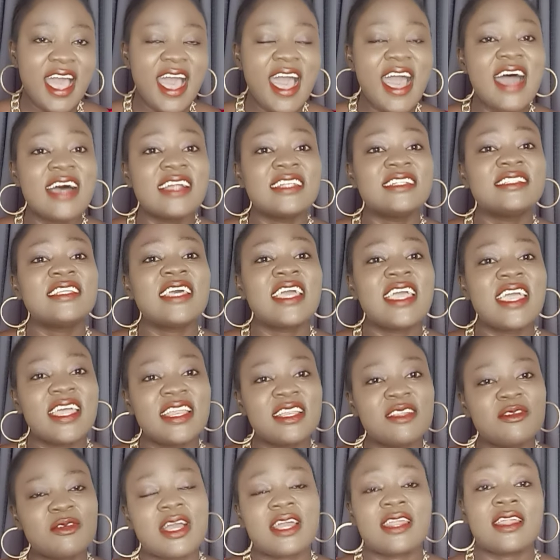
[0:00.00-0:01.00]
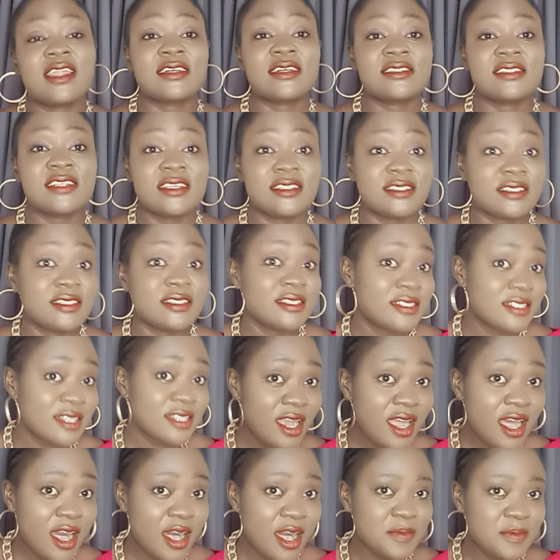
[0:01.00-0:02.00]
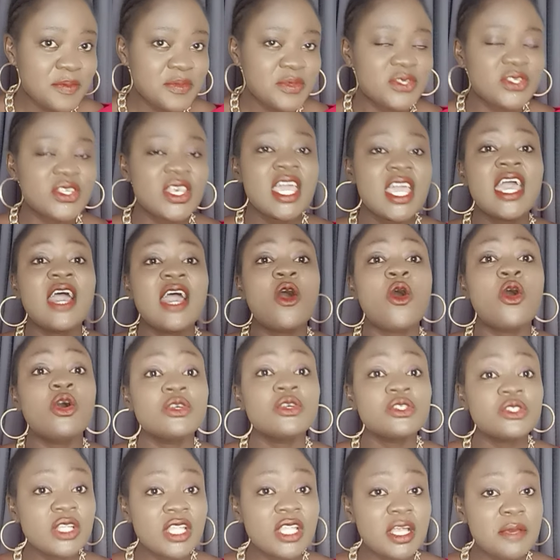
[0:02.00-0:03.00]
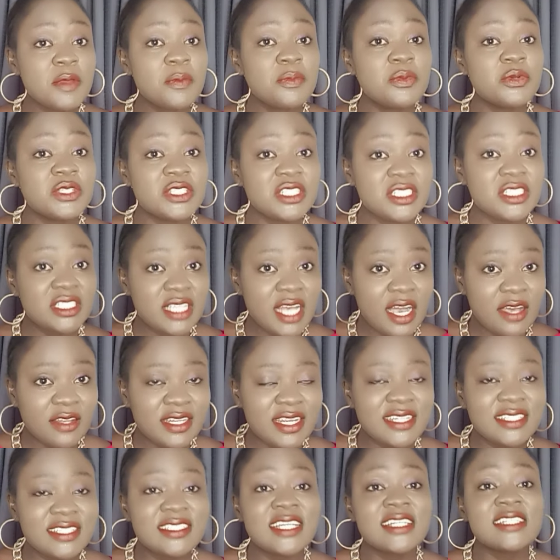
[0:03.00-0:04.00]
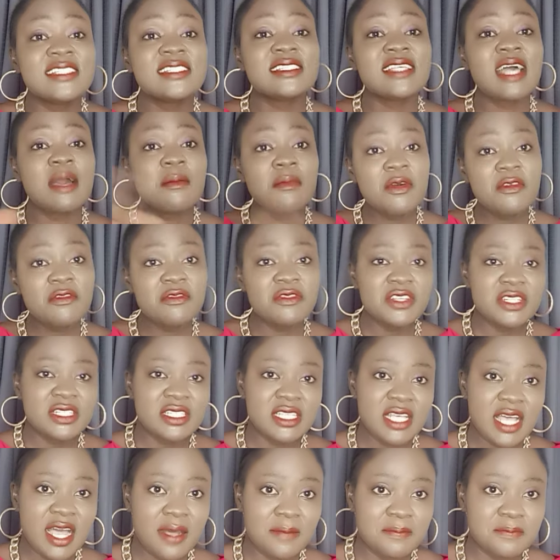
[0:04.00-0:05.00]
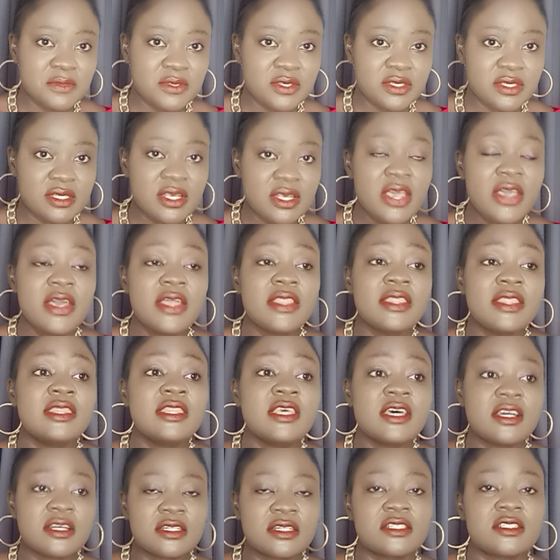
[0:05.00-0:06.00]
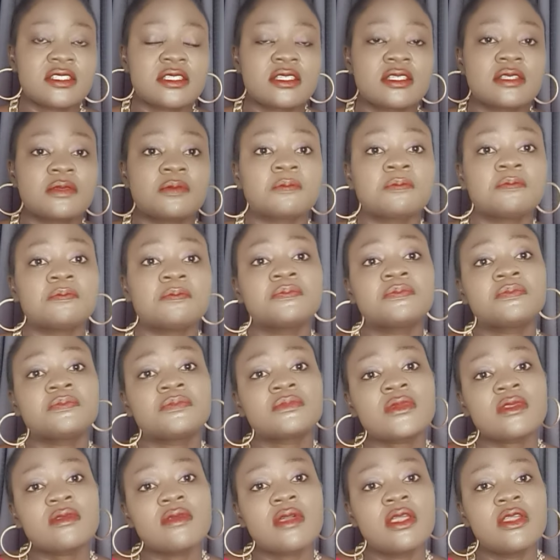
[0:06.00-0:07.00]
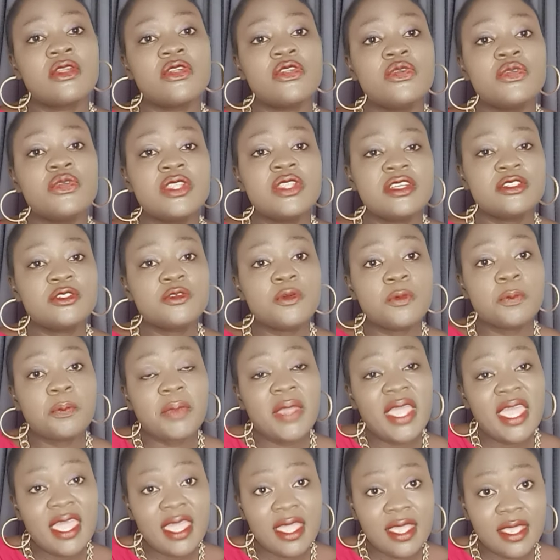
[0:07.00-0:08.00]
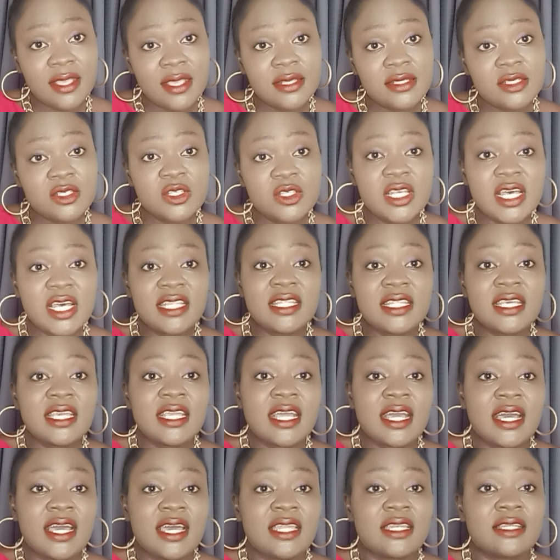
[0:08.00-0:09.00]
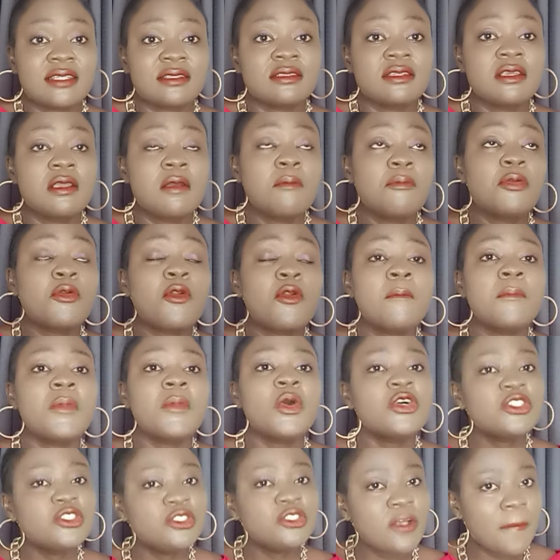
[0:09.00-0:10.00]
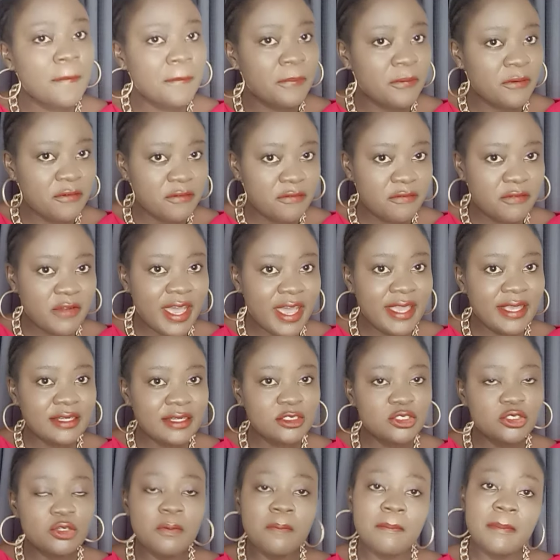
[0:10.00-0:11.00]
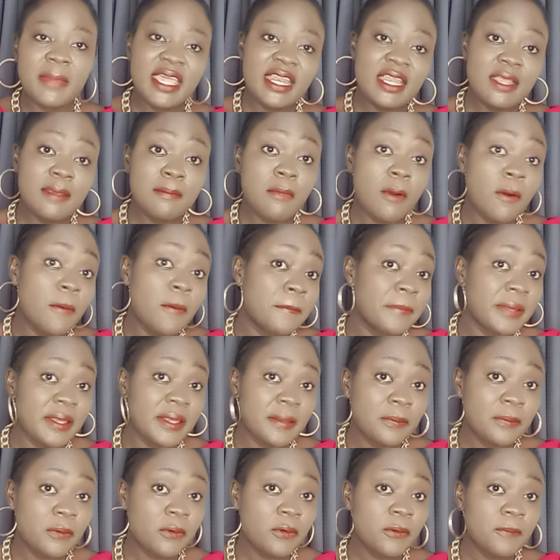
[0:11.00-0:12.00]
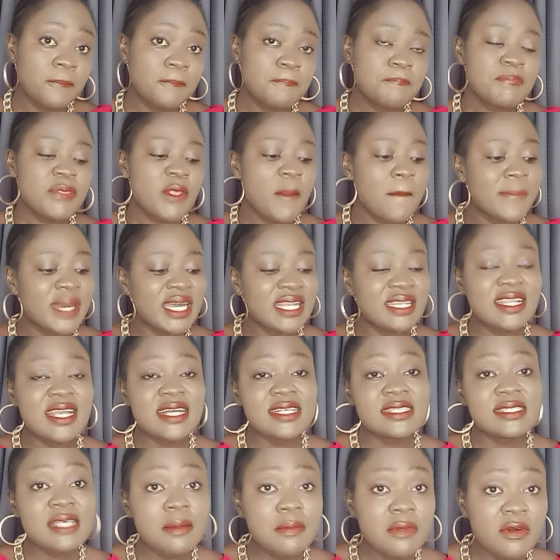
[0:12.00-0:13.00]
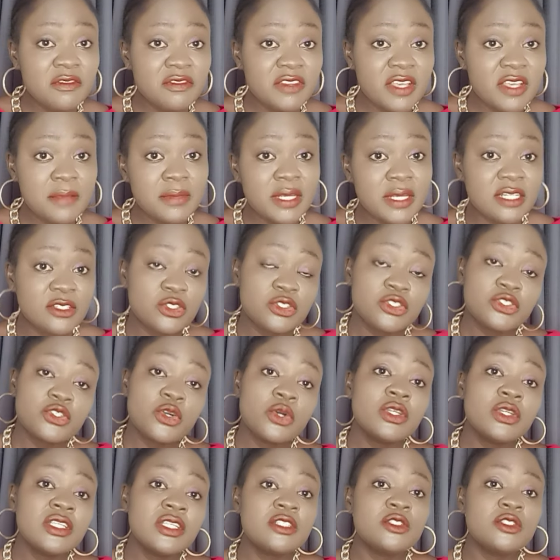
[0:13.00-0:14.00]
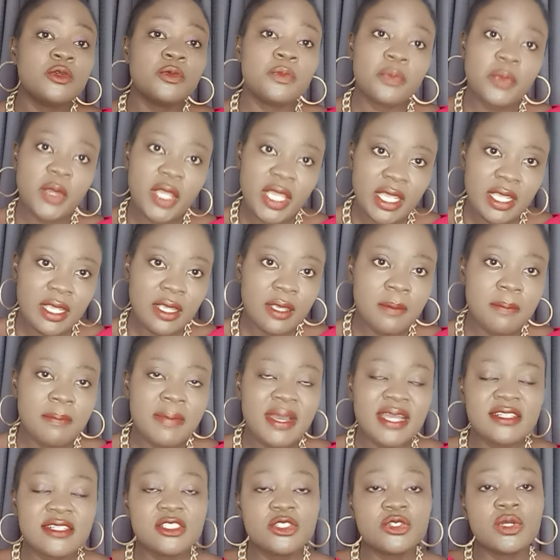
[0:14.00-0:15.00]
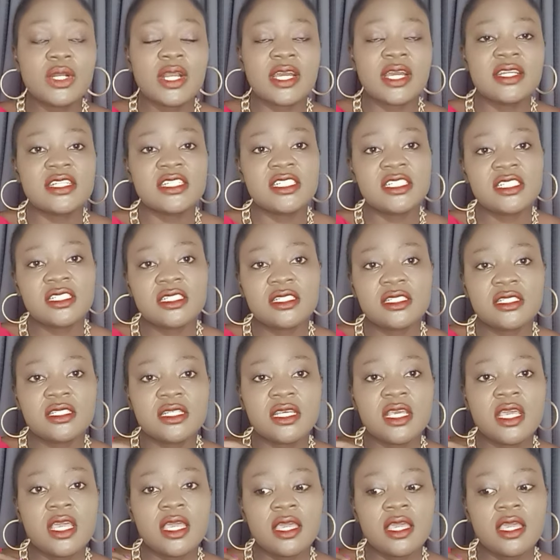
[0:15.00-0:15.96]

And then you can access these apps. Also, let me put it down that there's some of these apps that you need to pay so that they can promote your profile to many more people. But there are some of them that you don't need to pay, but you can just